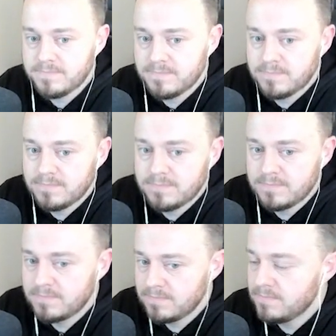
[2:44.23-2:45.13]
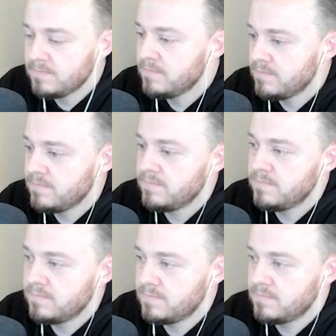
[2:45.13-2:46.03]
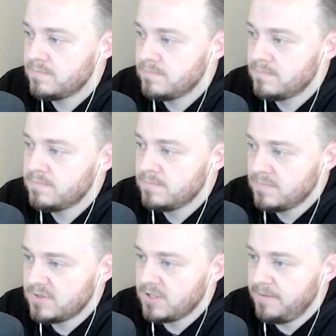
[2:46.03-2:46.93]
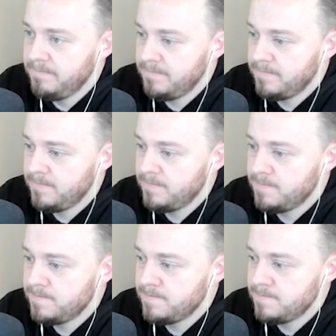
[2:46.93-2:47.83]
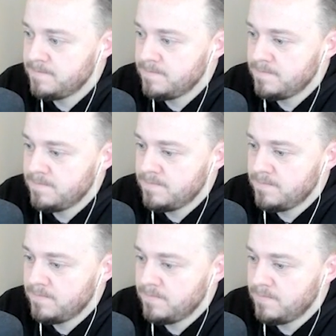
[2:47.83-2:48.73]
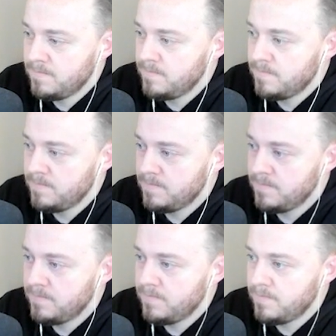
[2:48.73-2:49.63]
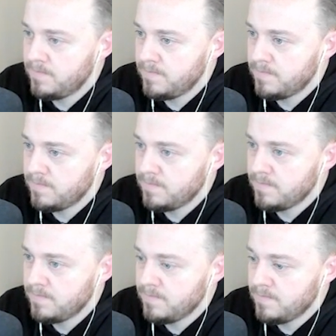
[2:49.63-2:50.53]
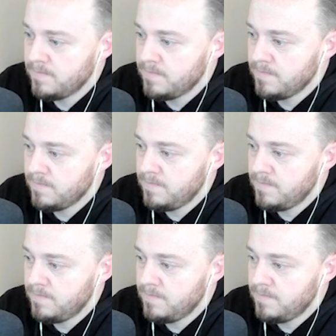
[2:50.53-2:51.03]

[no speech]